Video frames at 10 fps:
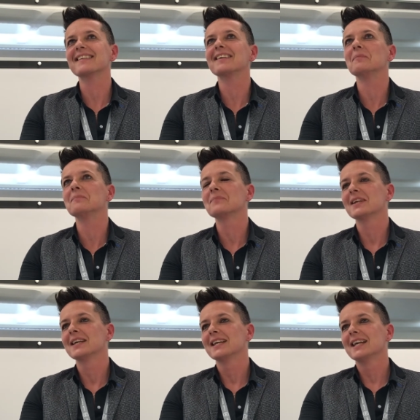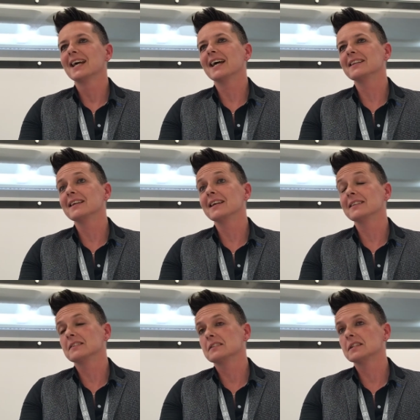Um, and
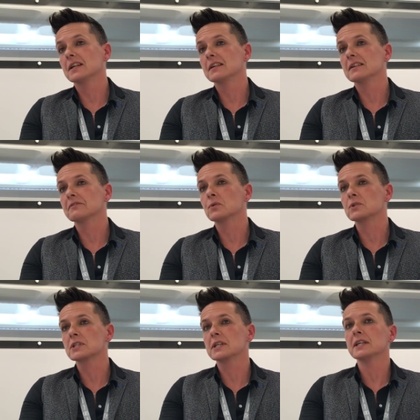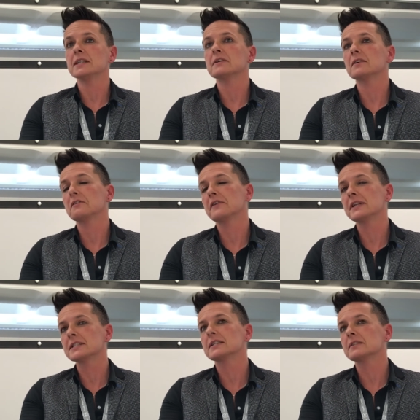then, yeah, unfortunately, I
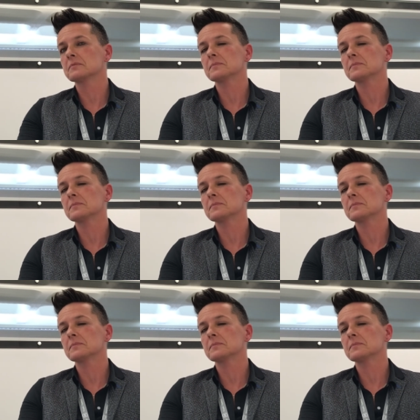offended.